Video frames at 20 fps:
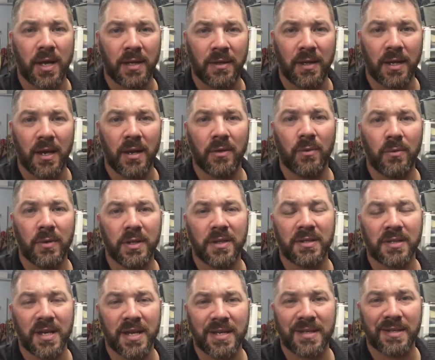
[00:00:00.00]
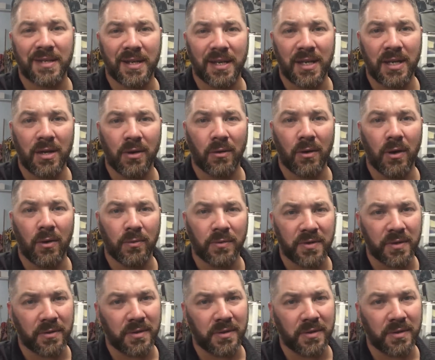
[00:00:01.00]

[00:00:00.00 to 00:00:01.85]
and the other one is less than a year old,